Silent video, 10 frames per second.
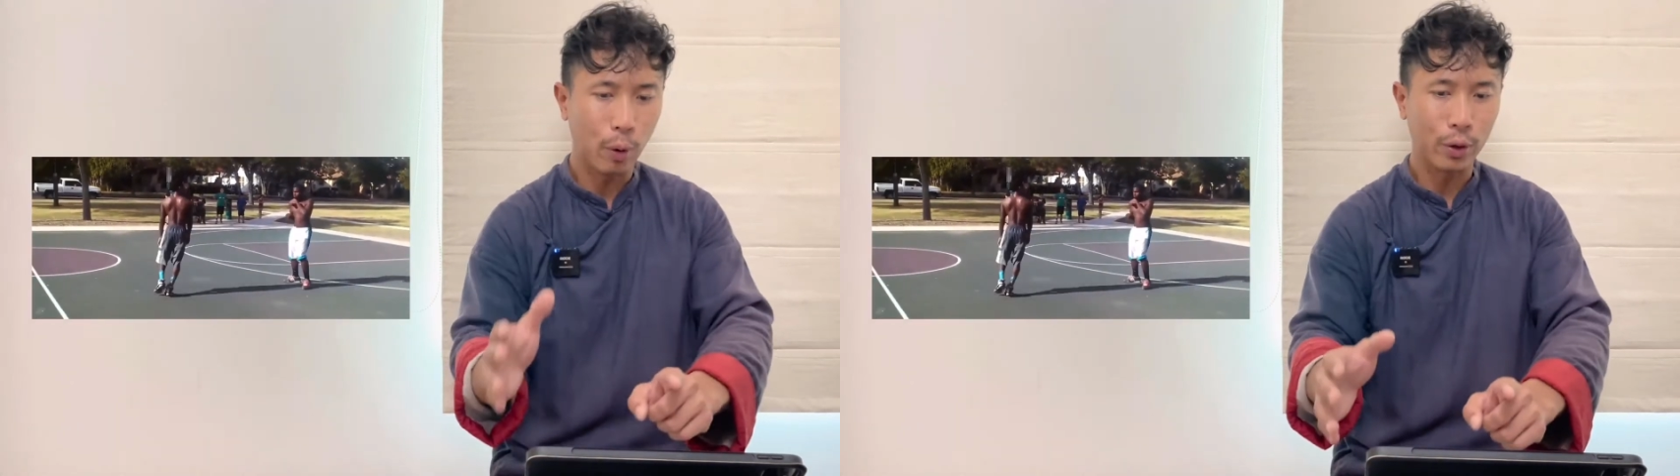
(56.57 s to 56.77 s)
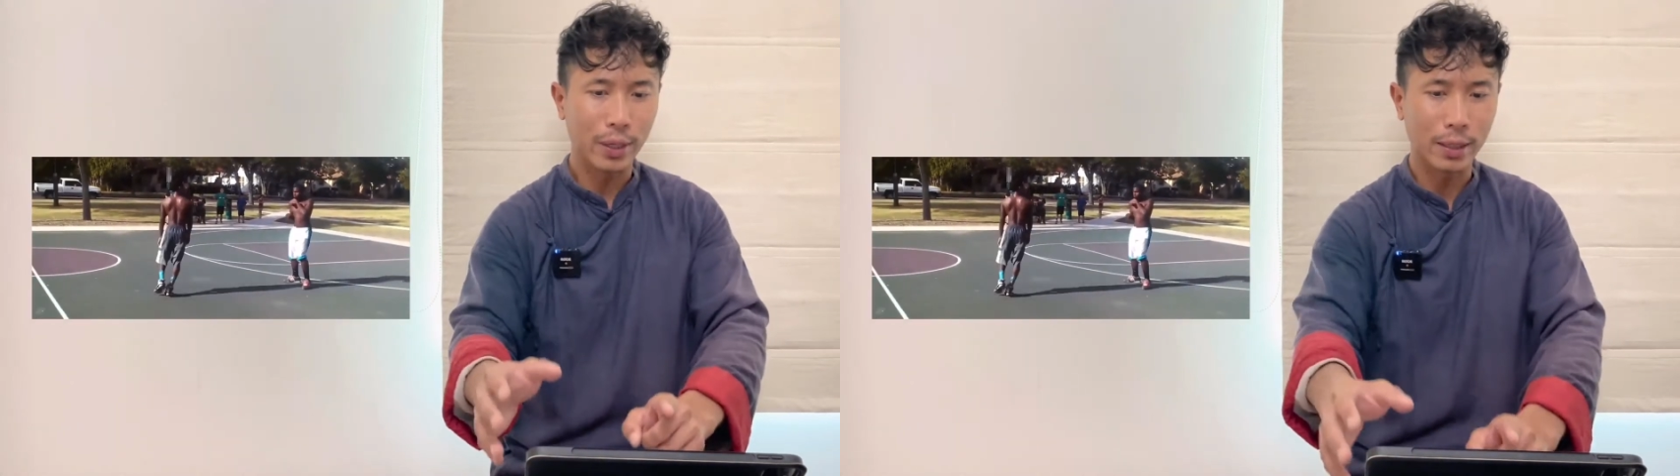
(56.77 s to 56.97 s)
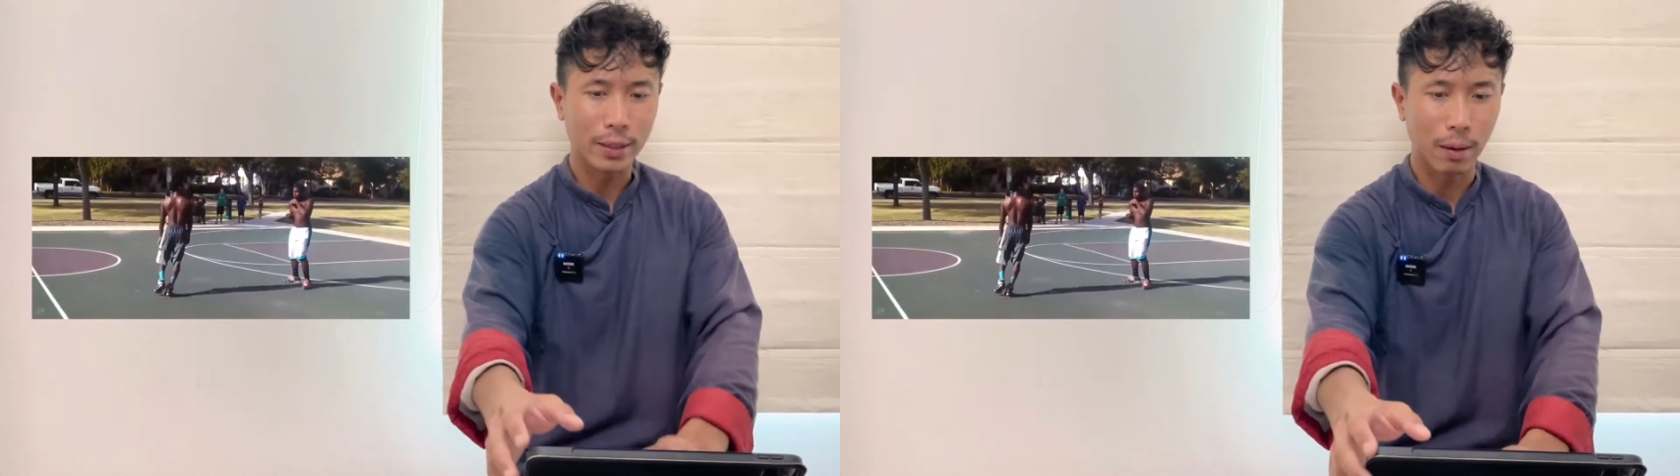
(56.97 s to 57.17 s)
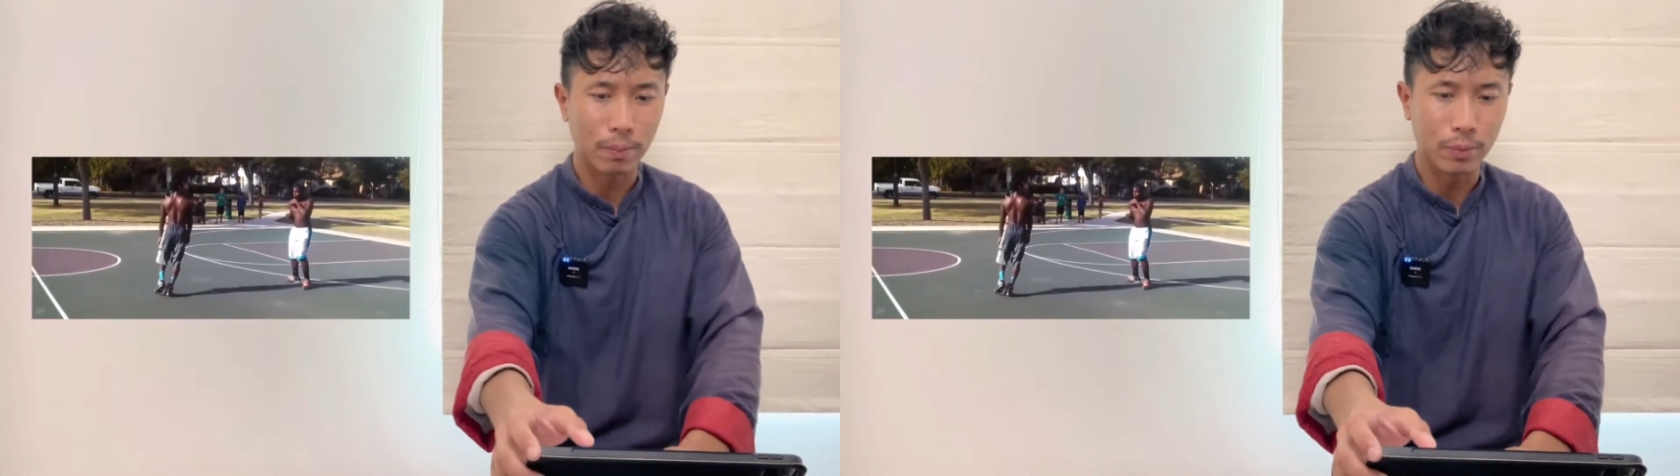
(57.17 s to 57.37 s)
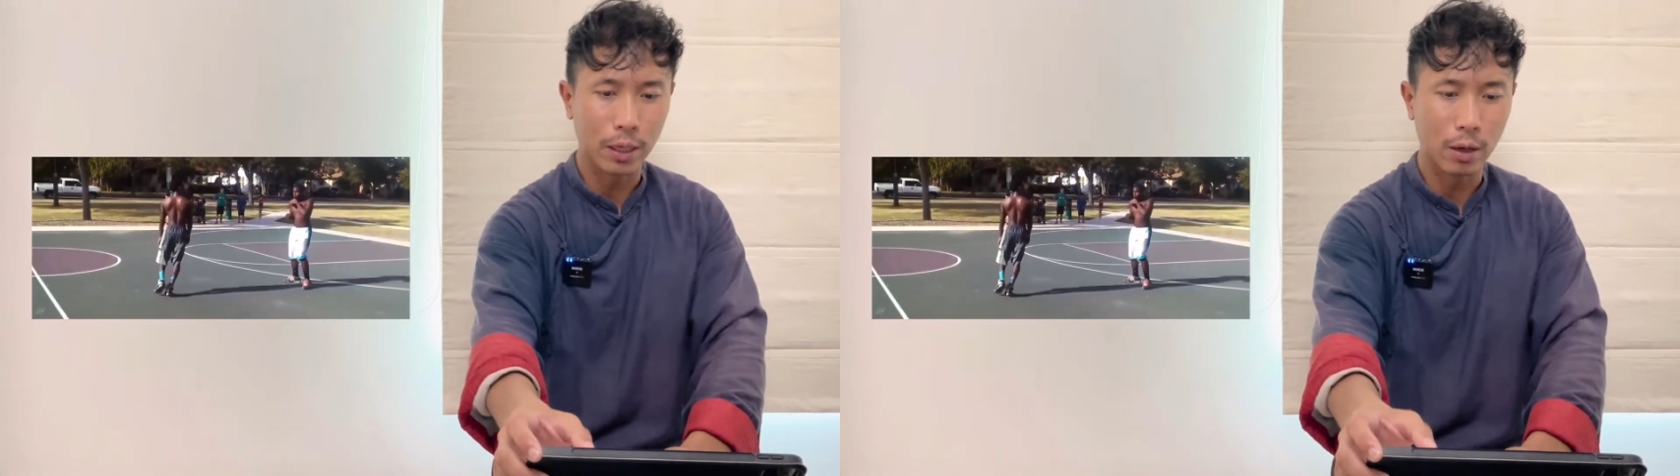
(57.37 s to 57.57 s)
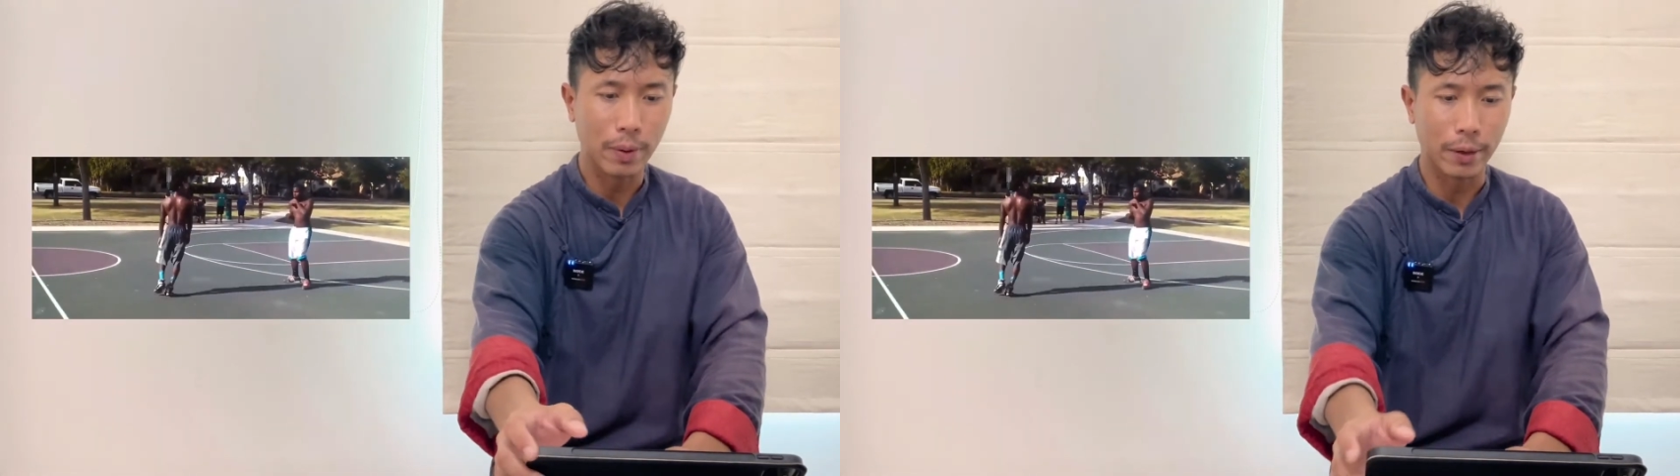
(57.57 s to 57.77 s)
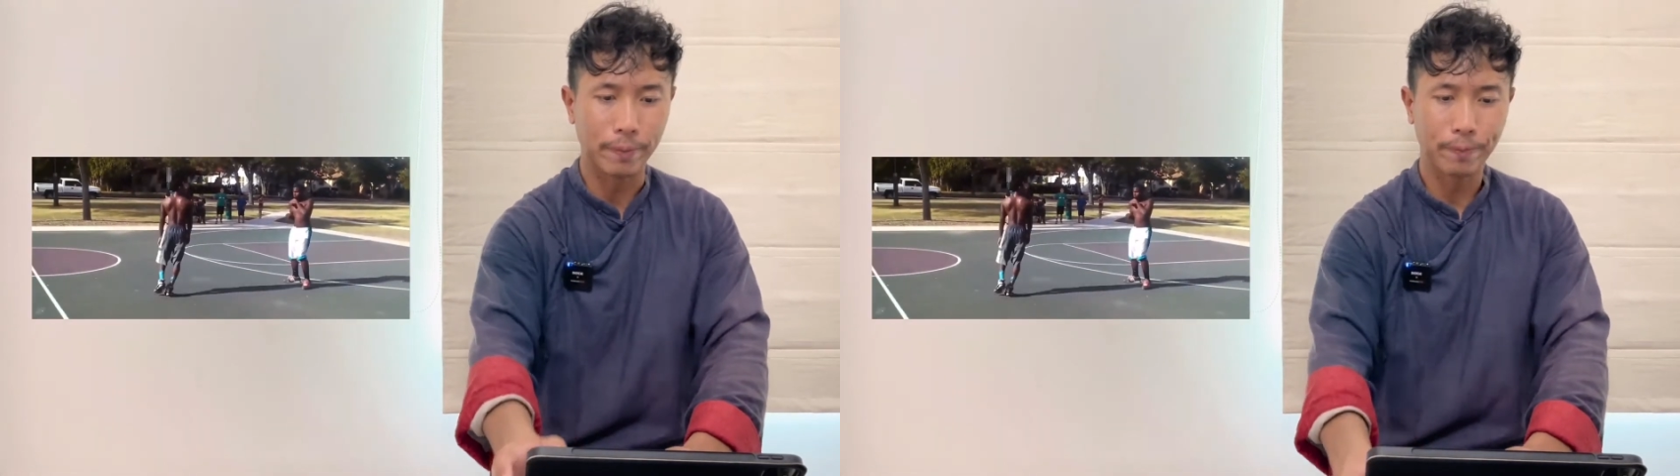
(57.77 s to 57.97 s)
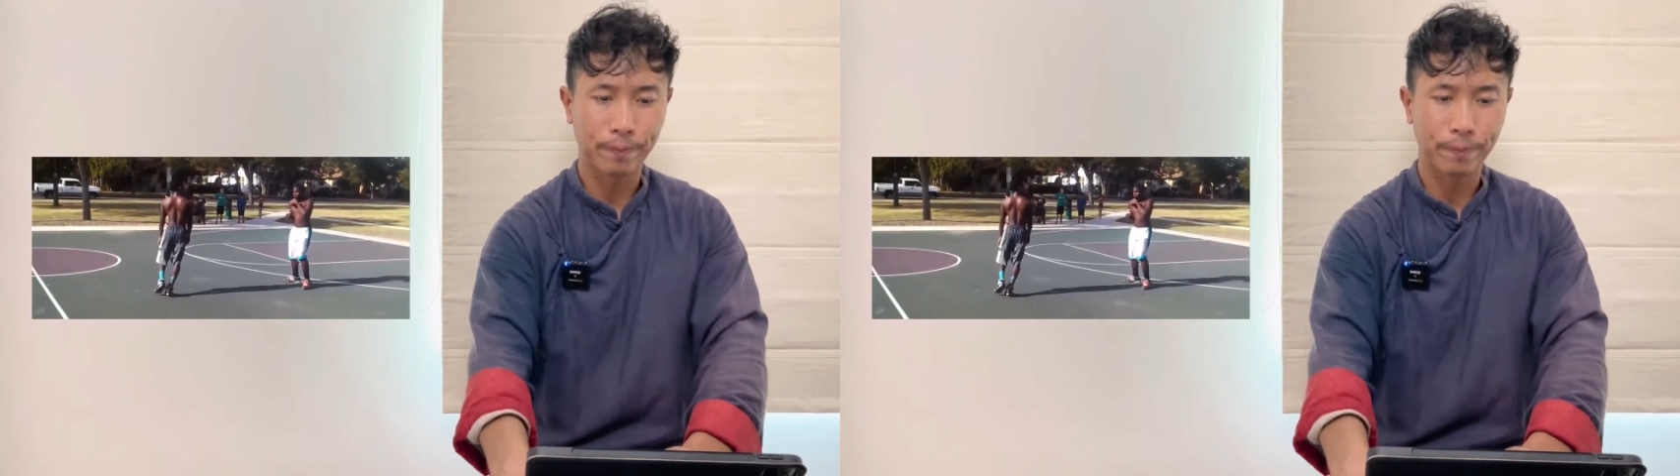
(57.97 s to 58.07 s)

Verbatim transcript: point him some little bit.